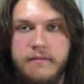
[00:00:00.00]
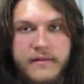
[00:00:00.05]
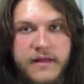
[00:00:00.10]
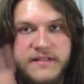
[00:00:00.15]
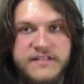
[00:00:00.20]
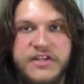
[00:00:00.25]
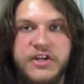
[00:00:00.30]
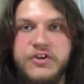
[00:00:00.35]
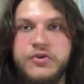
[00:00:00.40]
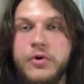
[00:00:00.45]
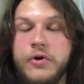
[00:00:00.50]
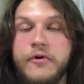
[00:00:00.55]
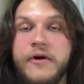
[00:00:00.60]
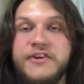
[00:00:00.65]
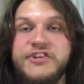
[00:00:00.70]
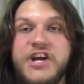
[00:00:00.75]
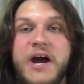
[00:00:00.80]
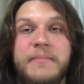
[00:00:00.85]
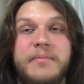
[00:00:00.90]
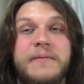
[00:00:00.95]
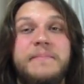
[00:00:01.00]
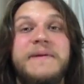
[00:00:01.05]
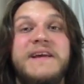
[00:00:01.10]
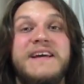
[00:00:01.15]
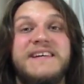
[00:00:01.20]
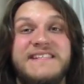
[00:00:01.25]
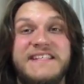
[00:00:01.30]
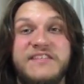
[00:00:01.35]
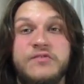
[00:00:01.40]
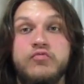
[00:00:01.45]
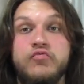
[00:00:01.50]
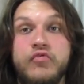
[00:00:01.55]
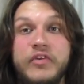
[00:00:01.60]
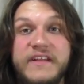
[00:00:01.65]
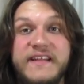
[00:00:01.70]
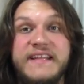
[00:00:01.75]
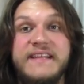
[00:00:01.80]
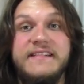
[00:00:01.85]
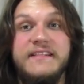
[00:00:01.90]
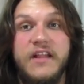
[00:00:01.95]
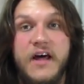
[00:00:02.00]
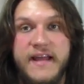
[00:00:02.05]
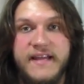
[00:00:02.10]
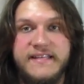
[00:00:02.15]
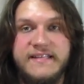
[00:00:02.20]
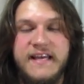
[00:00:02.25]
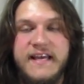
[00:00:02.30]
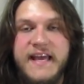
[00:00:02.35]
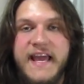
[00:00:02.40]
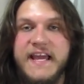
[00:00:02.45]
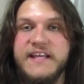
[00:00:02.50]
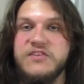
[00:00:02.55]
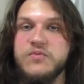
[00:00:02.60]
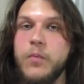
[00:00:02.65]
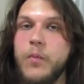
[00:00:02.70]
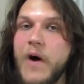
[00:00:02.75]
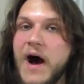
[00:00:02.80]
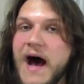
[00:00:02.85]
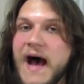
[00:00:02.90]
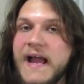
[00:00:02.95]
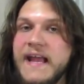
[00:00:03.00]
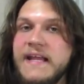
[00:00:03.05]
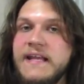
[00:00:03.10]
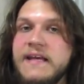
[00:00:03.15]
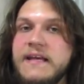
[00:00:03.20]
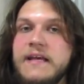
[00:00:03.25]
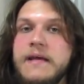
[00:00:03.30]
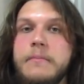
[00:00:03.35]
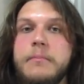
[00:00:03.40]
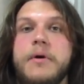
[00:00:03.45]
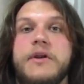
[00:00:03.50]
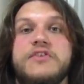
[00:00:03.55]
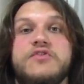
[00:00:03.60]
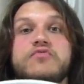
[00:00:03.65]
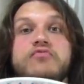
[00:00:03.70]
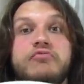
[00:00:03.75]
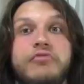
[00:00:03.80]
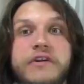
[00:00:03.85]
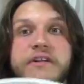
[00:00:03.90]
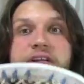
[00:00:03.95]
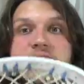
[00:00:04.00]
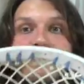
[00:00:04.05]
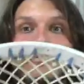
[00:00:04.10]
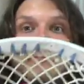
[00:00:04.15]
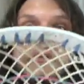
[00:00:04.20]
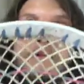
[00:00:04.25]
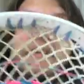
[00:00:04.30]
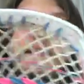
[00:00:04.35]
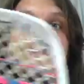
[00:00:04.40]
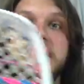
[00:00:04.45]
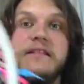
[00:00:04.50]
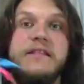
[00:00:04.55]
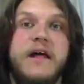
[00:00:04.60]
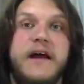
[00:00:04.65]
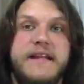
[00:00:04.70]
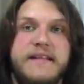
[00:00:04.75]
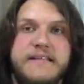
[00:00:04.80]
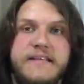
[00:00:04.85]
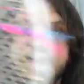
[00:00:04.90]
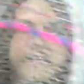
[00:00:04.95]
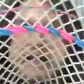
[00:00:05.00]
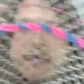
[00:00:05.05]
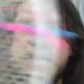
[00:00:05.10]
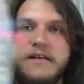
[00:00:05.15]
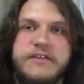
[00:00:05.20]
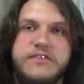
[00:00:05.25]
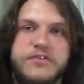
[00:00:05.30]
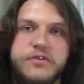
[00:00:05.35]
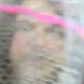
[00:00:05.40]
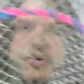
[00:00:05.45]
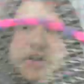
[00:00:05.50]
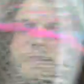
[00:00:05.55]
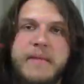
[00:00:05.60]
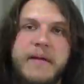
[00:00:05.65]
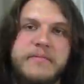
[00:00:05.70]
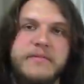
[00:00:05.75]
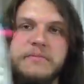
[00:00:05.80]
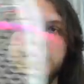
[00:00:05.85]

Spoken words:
it's going to do a great job because it's really light. It's wide, but it's really, really light. So you're going to be